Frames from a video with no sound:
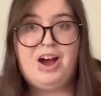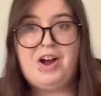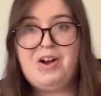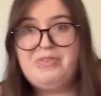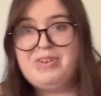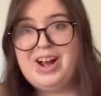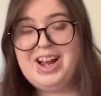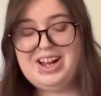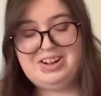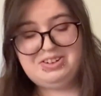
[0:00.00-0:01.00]
All
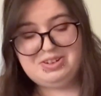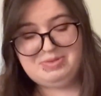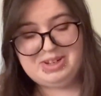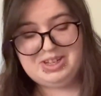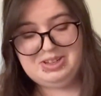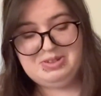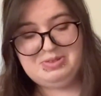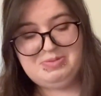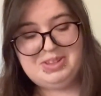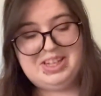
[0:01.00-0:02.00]
right, I don't know about
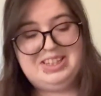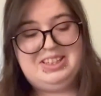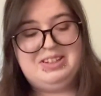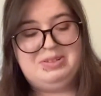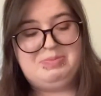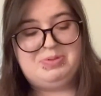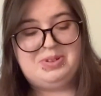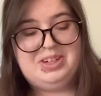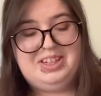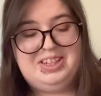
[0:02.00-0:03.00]
you, but that sounds
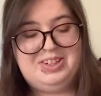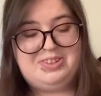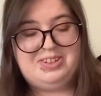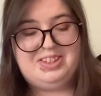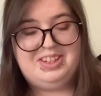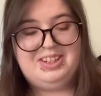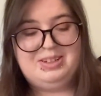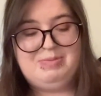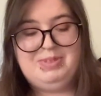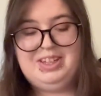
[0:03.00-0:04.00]
pretty interesting
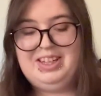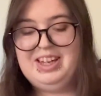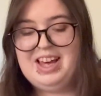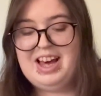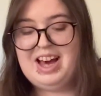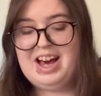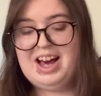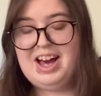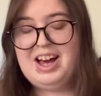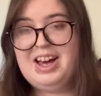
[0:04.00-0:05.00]
to me.
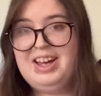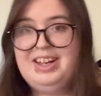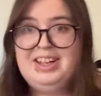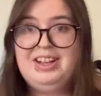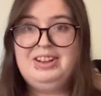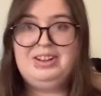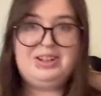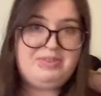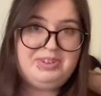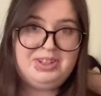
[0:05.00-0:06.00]
I
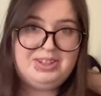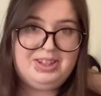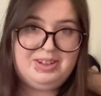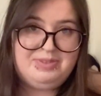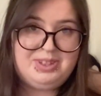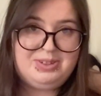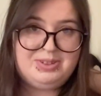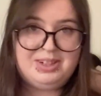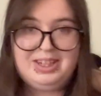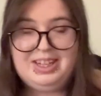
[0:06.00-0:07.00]
love a good love
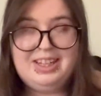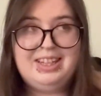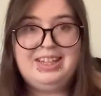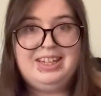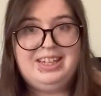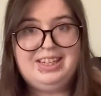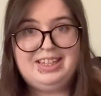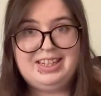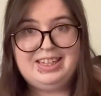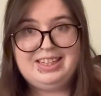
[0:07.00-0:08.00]
story, like
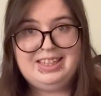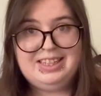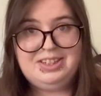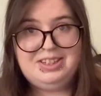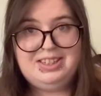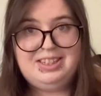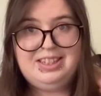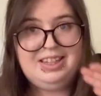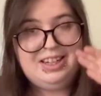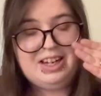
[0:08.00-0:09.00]

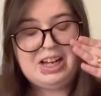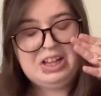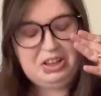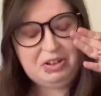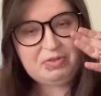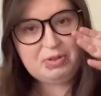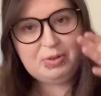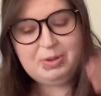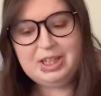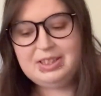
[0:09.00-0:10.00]
Guilty. I love
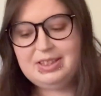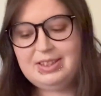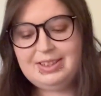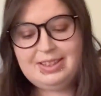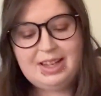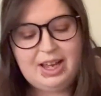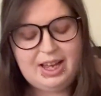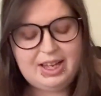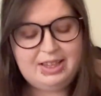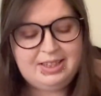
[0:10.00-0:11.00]
romances,
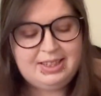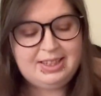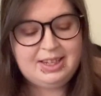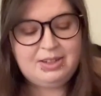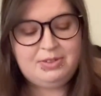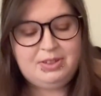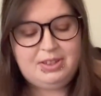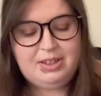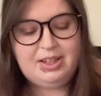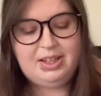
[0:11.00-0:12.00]
and this
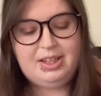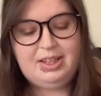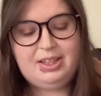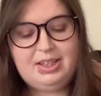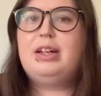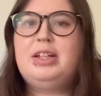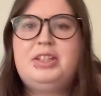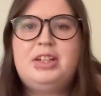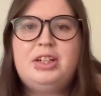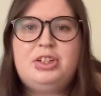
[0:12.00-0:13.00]
sounds like
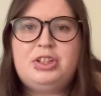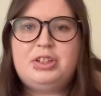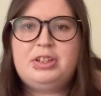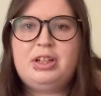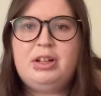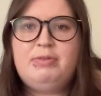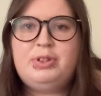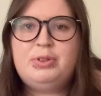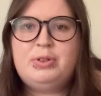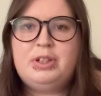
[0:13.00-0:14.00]
it's not just a love
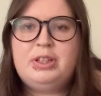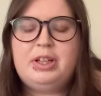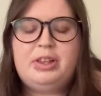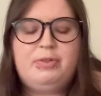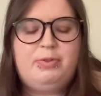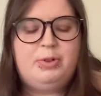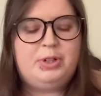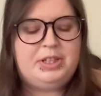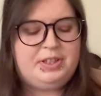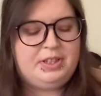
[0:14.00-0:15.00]
story, like the
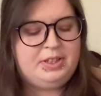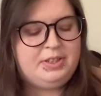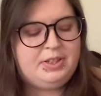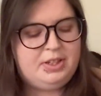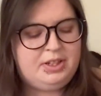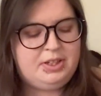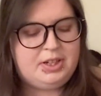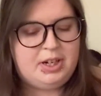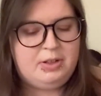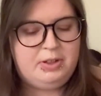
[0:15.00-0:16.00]
focus isn't
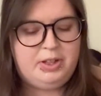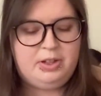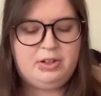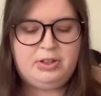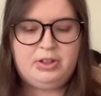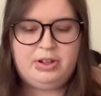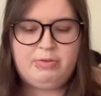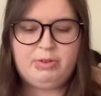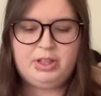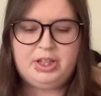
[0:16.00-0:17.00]
entirely on their
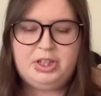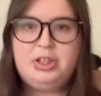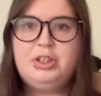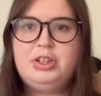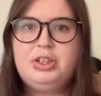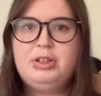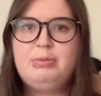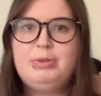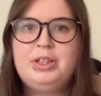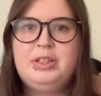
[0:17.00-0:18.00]

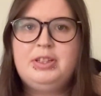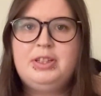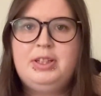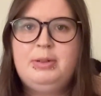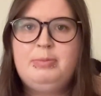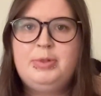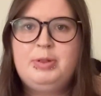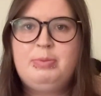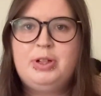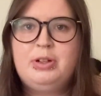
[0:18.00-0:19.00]
relationship, it
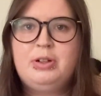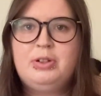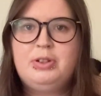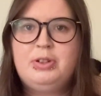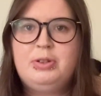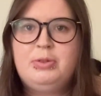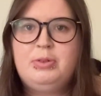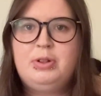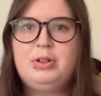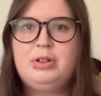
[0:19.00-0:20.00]
seems, but
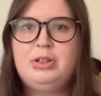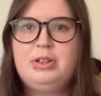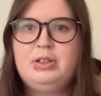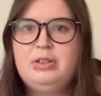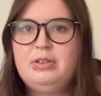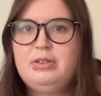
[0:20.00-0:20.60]
also on